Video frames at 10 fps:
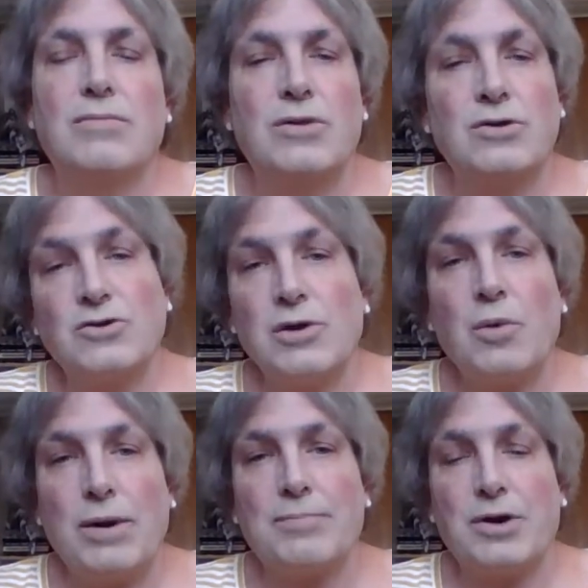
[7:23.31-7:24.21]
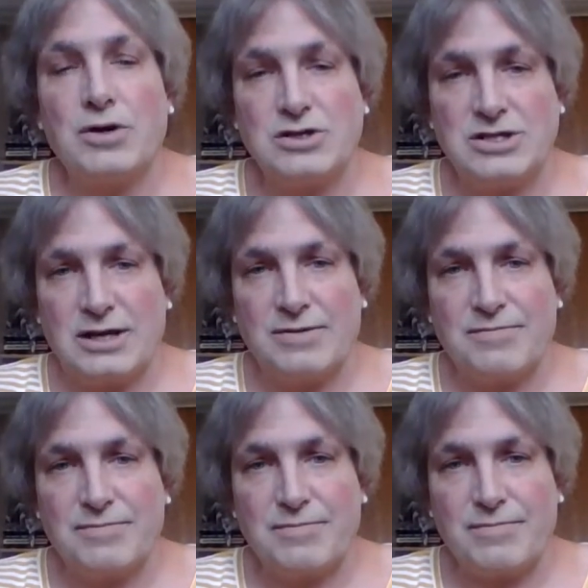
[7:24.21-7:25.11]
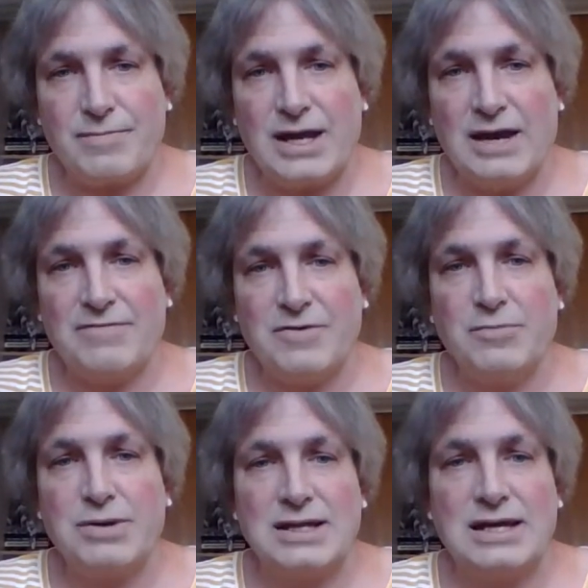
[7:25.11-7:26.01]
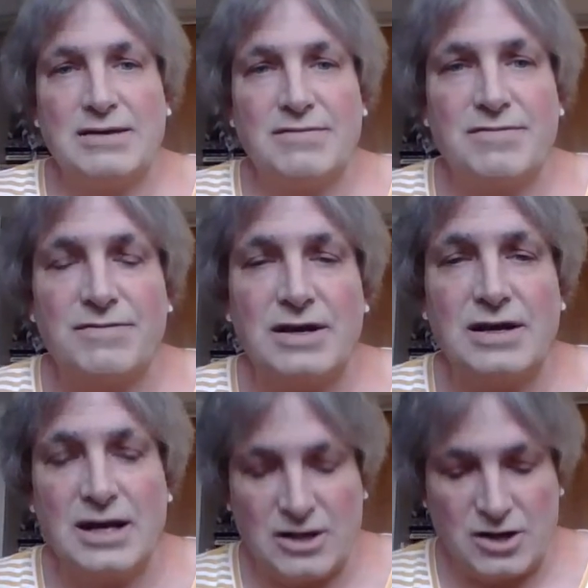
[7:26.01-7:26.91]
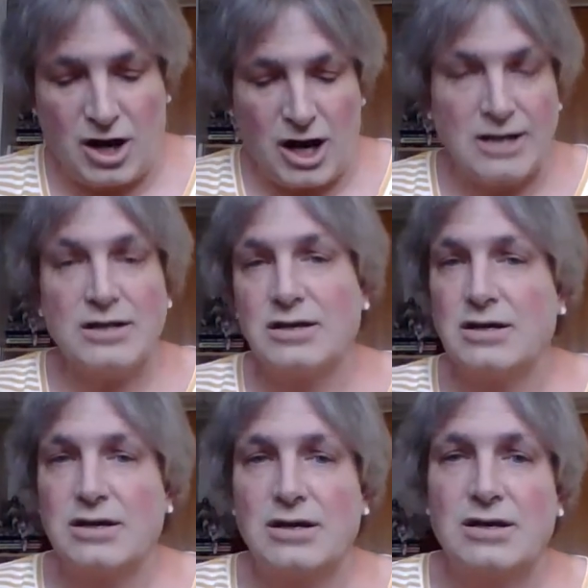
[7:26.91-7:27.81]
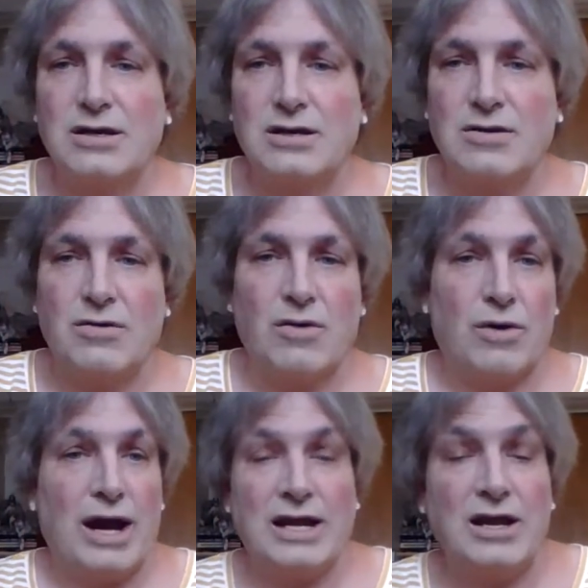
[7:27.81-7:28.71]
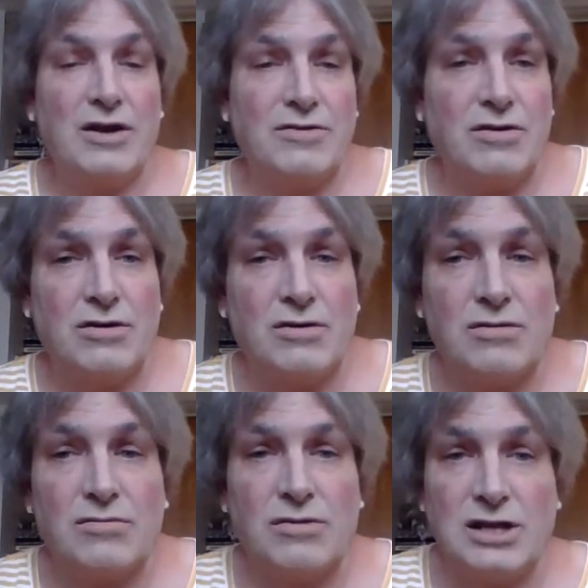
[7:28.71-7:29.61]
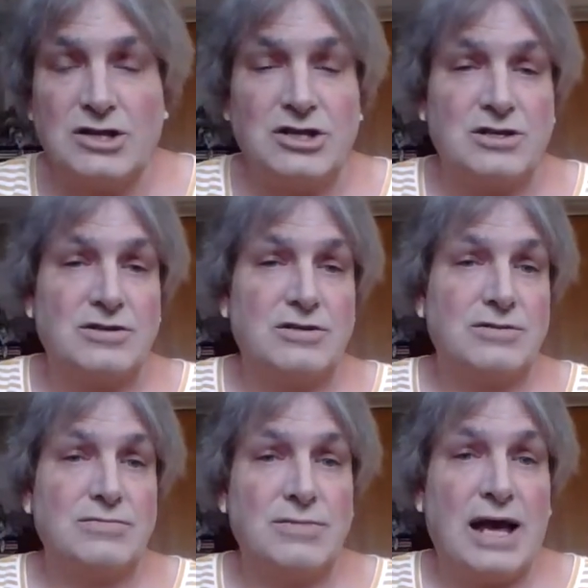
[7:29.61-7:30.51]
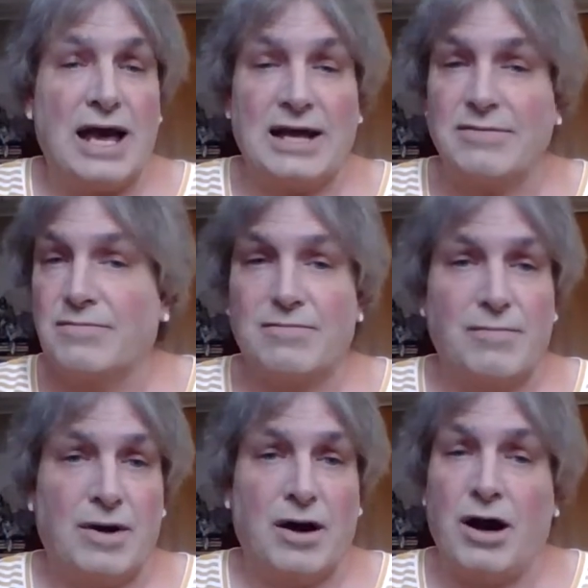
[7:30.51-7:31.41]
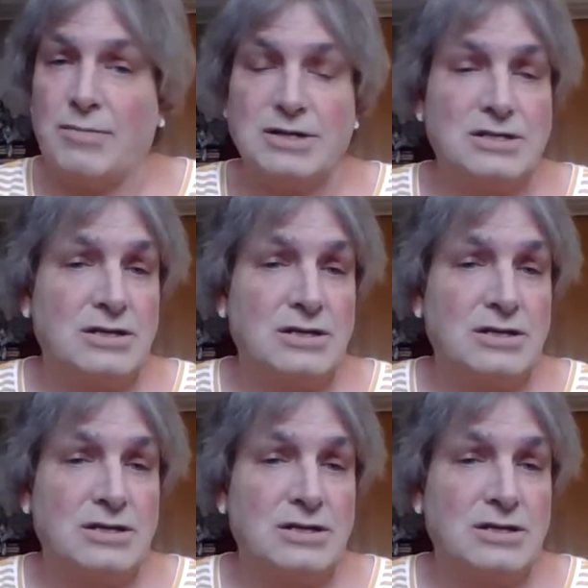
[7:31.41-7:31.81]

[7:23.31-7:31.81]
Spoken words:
There's only one person, if you believe in God or any other religious head, Muhammad,